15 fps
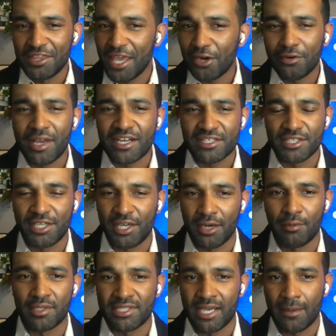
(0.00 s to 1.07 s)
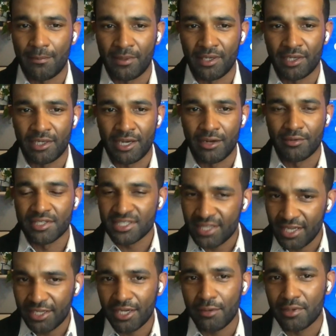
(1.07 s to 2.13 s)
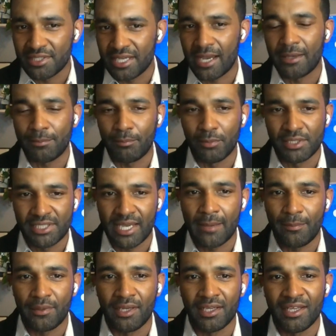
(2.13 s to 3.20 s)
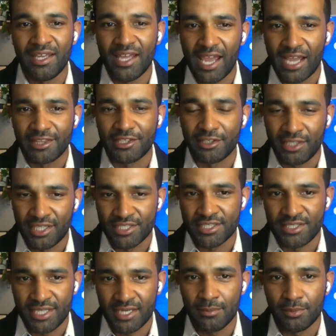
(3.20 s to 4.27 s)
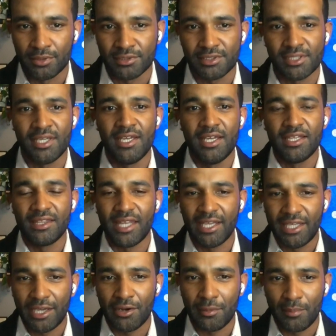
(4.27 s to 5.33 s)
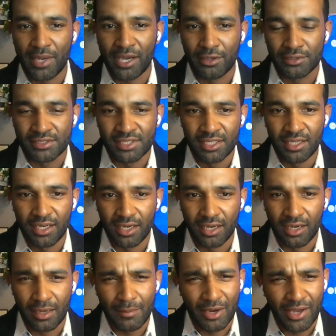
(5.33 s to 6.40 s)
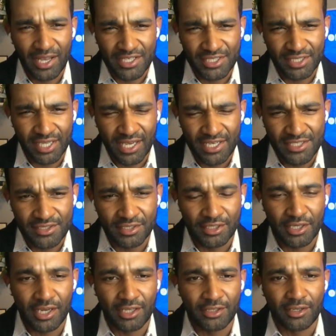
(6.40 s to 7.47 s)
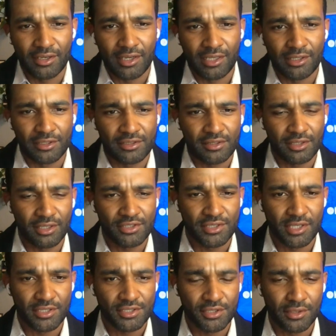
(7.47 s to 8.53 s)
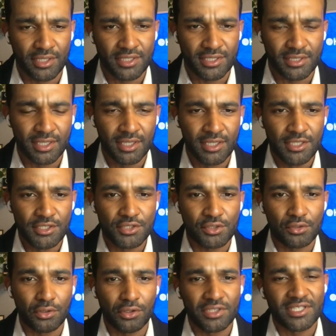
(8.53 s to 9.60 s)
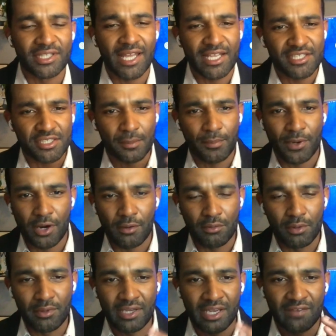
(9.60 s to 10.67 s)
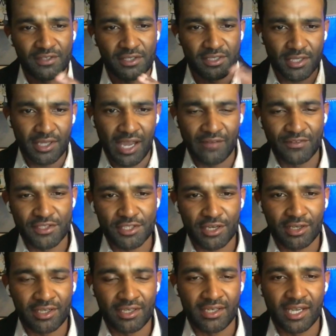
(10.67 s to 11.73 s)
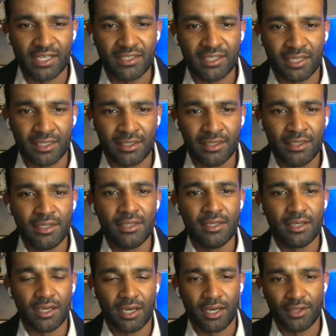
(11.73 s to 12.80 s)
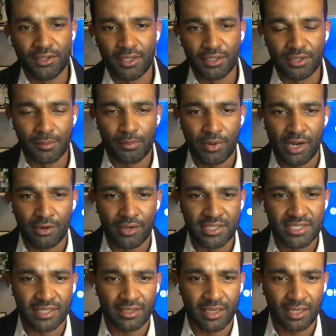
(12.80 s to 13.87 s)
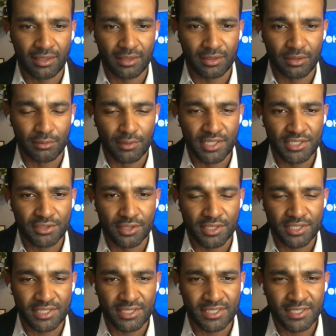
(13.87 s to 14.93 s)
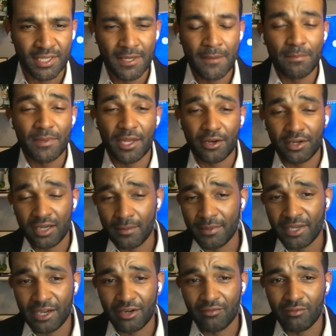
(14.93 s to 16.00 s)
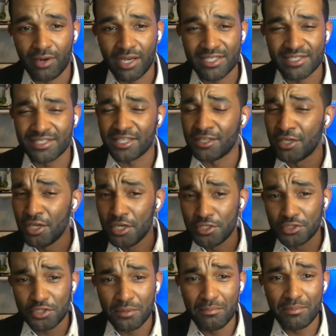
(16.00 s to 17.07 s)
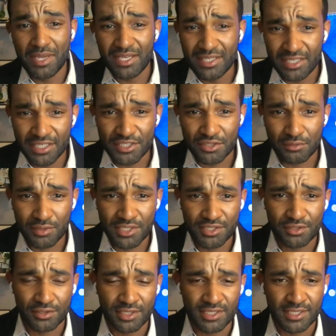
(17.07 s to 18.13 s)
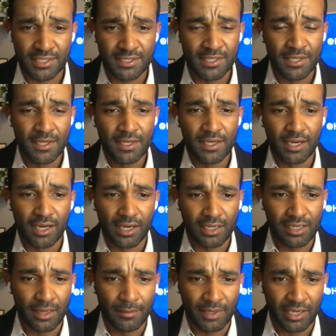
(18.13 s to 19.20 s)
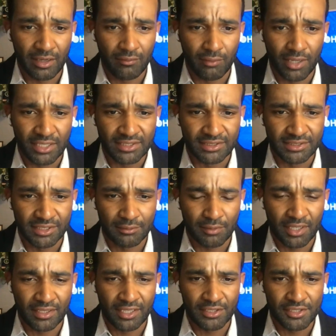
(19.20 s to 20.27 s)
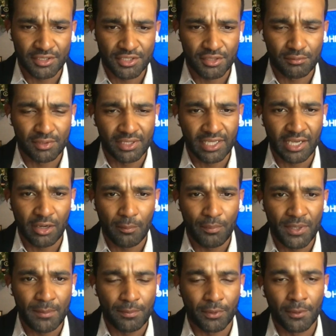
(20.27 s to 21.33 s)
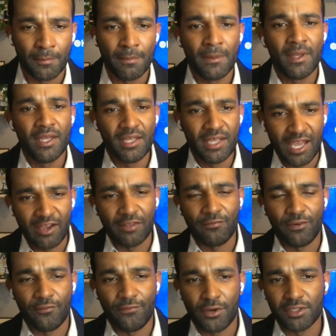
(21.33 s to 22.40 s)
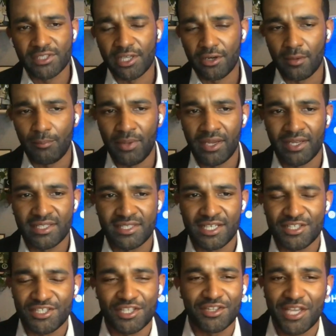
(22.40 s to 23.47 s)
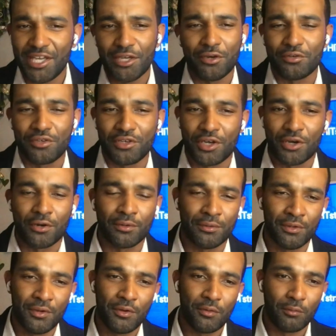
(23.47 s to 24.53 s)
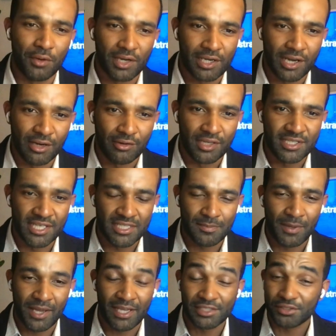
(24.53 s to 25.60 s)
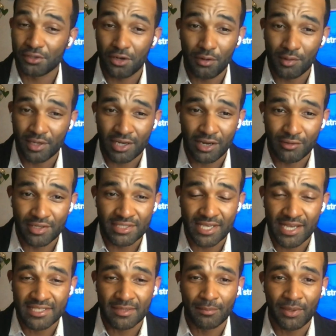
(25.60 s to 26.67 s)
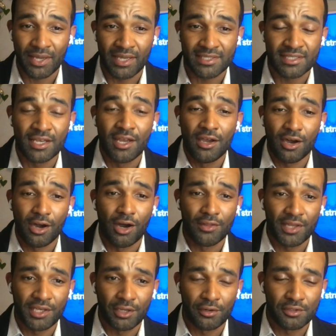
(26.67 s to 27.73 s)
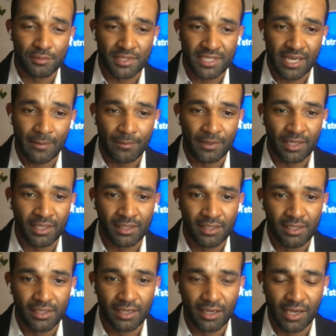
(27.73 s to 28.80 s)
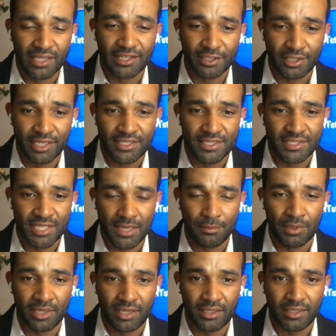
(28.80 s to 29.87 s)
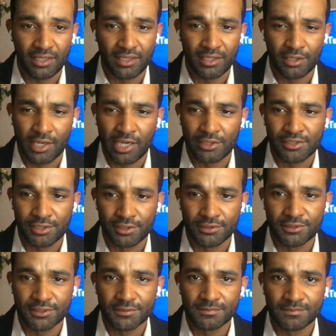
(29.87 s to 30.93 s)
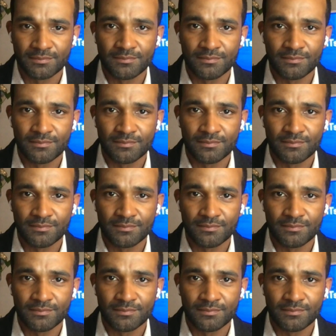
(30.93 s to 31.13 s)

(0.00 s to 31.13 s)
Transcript: They don't actually care what's happening in Congress. They care what's, what's happening at their kitchen tables. They care about uh, about education and their and their and their, their, their students' schools, and that's the part where we have to have to start connecting uh, the the progress and and the resources that are coming out of Washington. Tremendous resources uh, coming out of Washington right now to, to really help people and for folks that aren't paying attention, they don't know what Congress has passed or what Congress hasn't passed. All they know is what's happening uh, at their kitchen table and, and in their households.